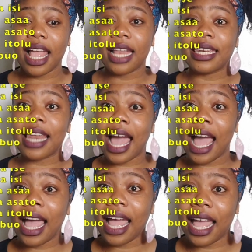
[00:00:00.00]
na,
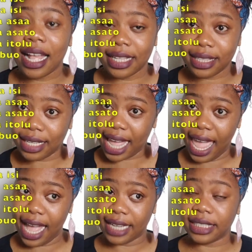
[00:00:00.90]
the
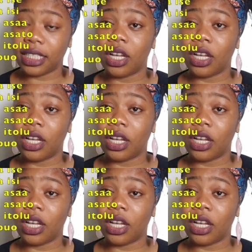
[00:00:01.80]
and,